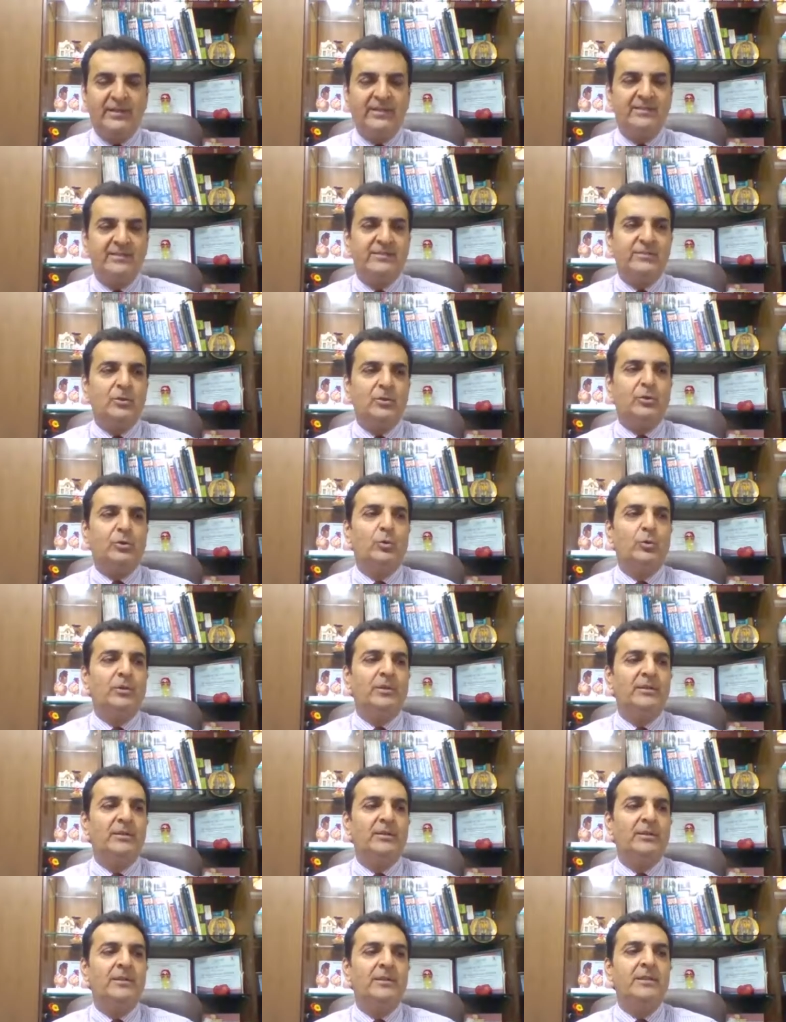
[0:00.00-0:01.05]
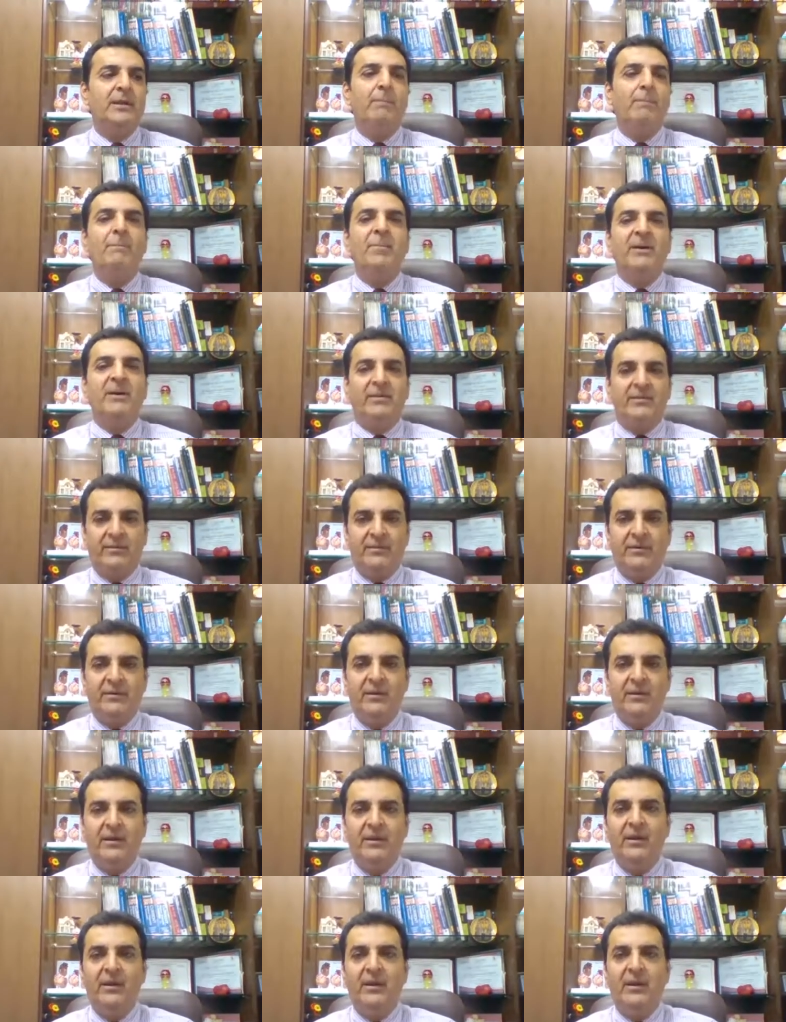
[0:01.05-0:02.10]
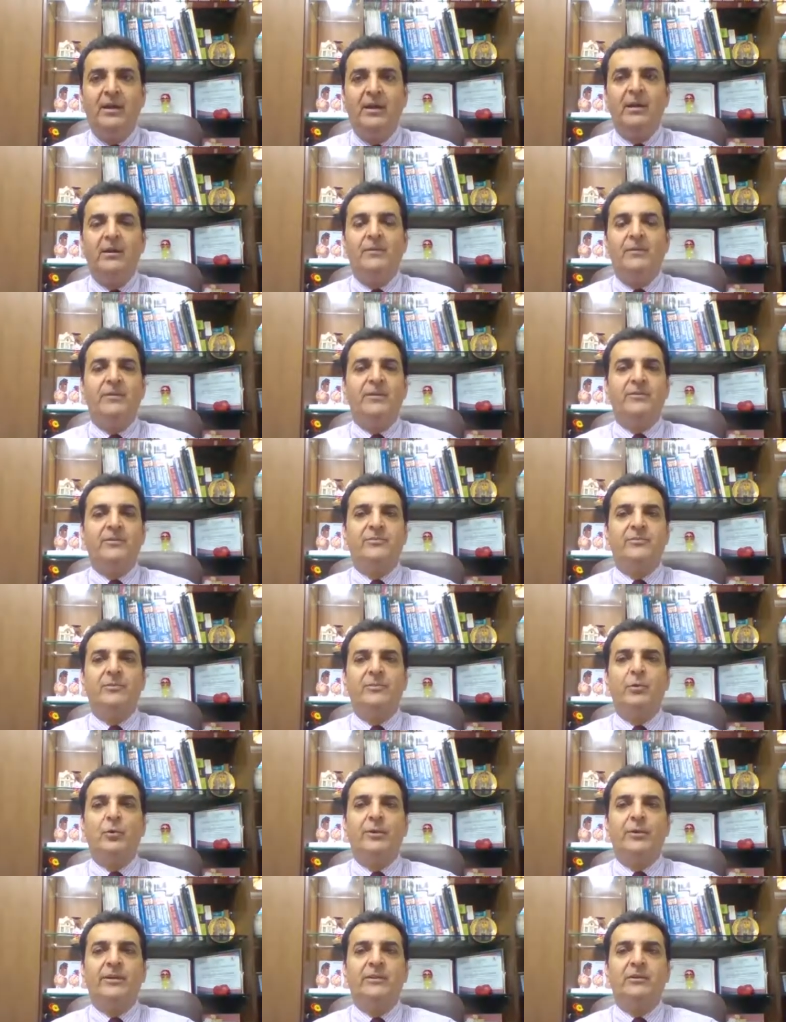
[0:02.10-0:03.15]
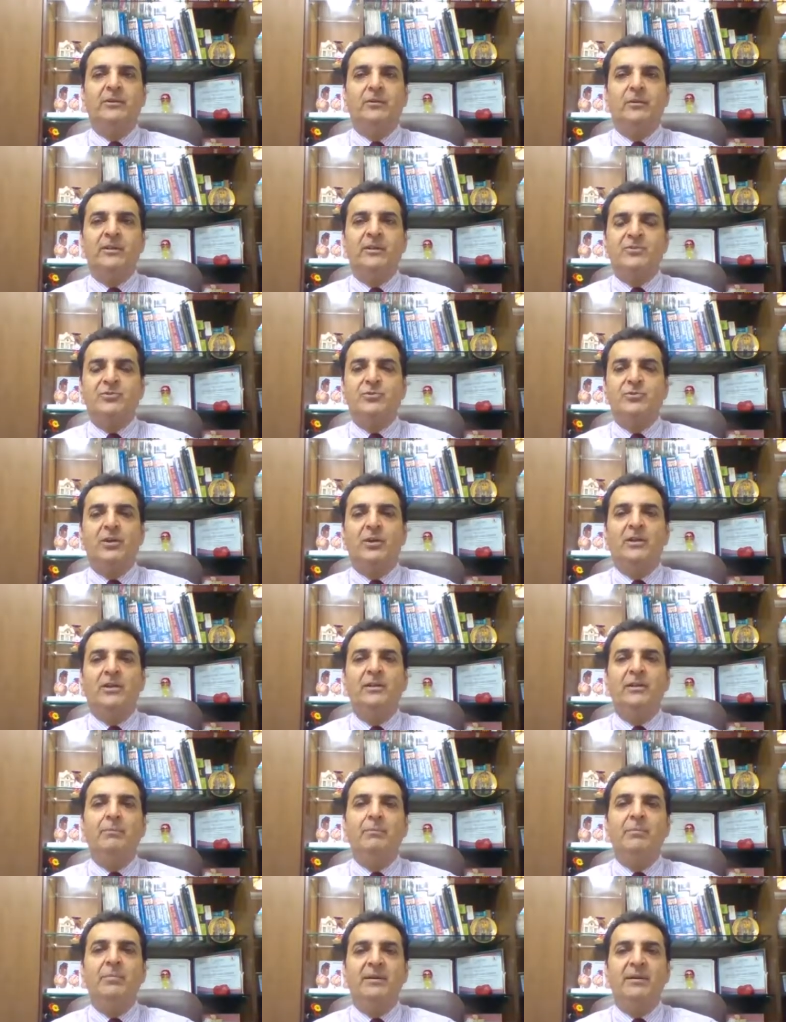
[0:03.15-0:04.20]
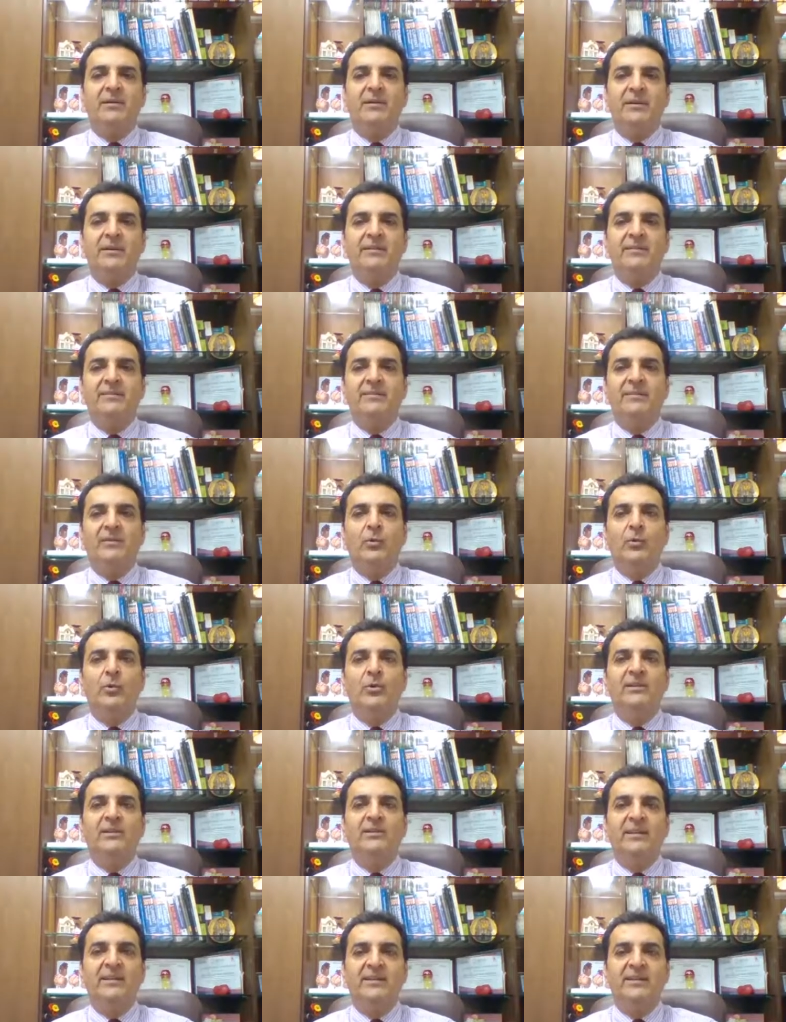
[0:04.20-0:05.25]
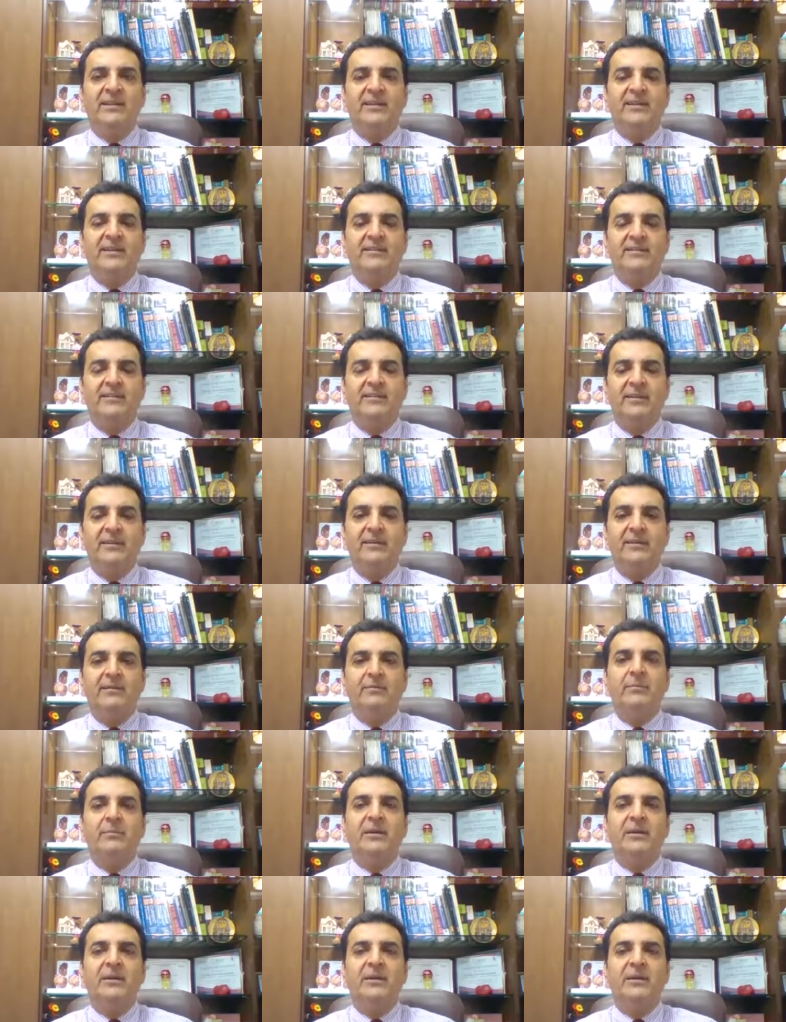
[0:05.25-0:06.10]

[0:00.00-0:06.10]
it is not only the number, which lowering the cholesterol number is the only thing that is it,